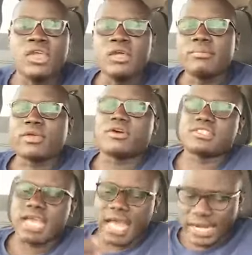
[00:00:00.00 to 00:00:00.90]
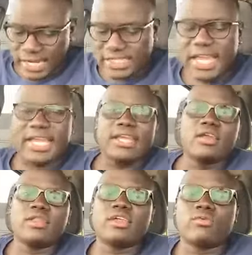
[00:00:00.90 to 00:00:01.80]
Because at least I can know
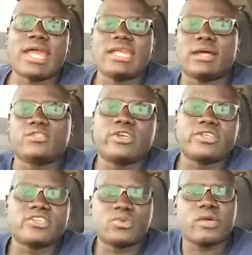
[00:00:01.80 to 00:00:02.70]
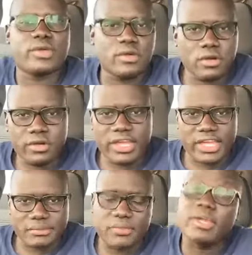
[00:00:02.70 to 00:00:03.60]
that right now church is where we congregate,
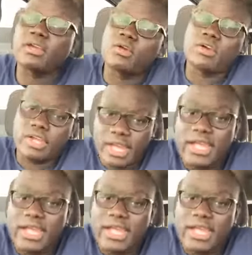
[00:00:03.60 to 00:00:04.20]
but we can congregate